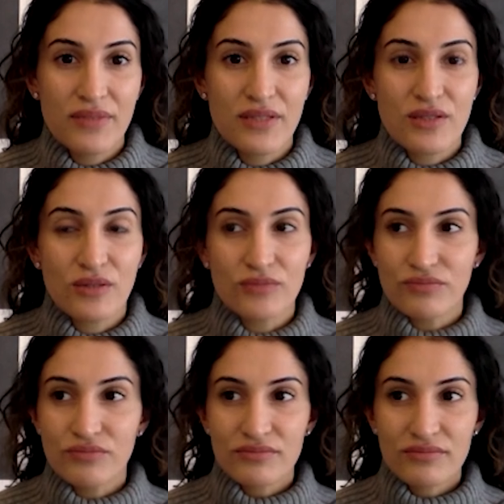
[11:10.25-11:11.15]
And so
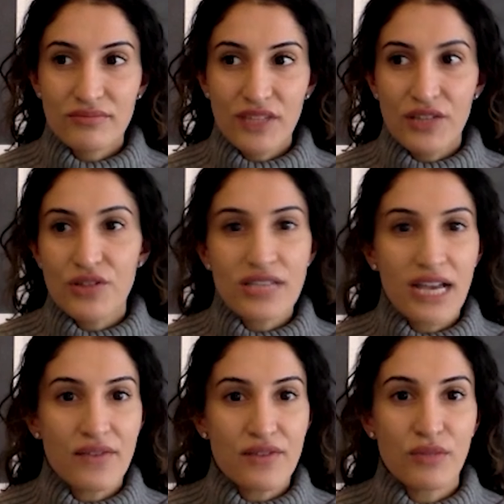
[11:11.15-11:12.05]
you just
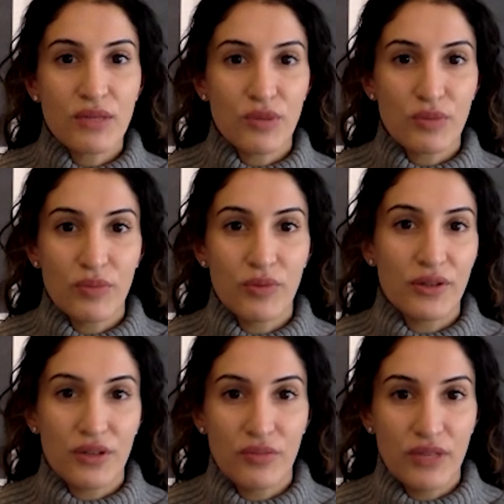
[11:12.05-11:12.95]
have so many more people that
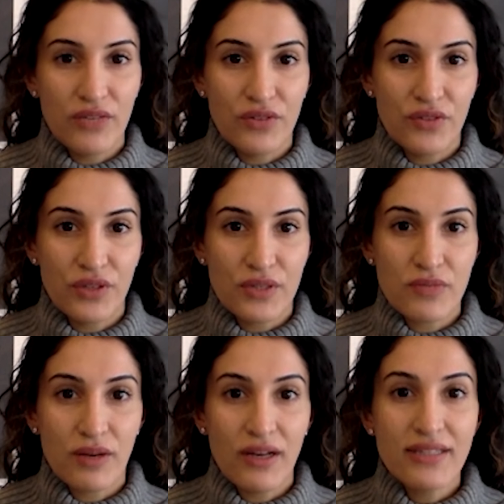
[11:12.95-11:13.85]
are competing for fewer
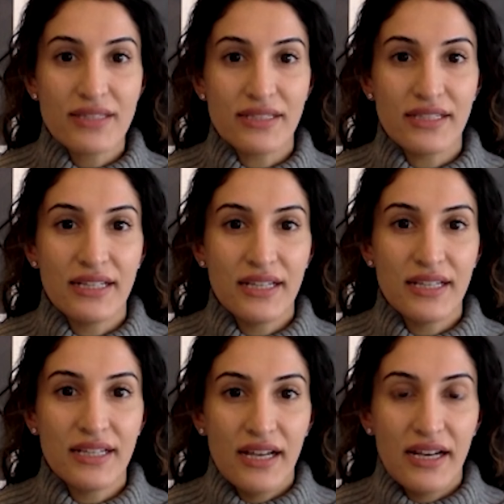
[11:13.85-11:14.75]
spots. And
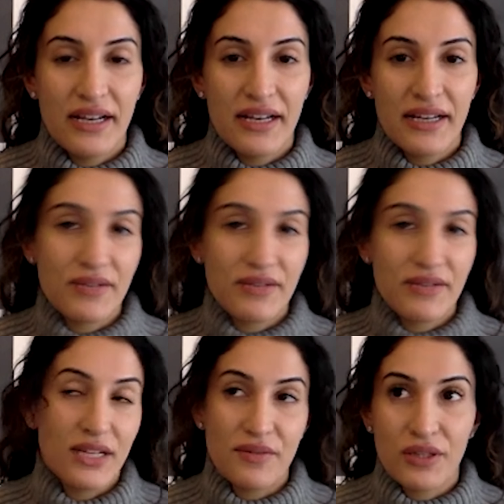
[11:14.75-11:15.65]
I was
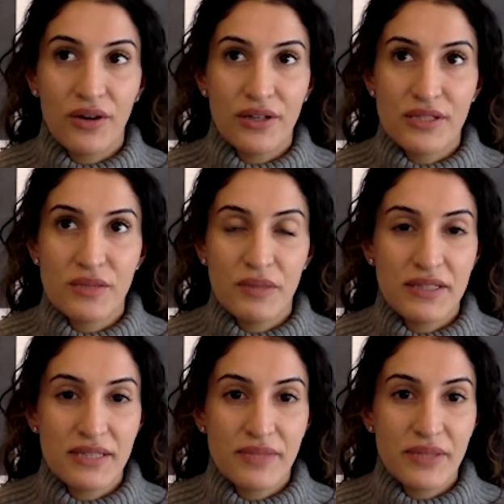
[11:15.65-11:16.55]
really honored to be
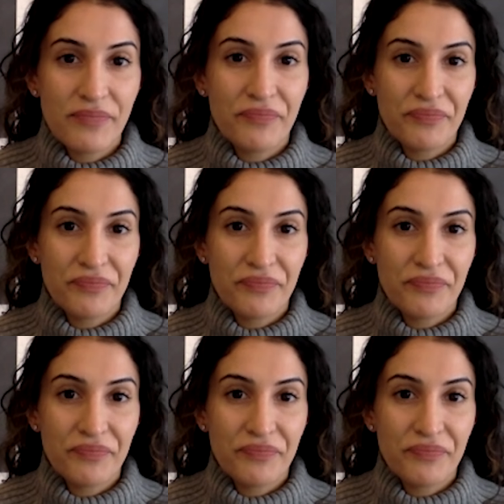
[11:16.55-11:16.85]
accepted.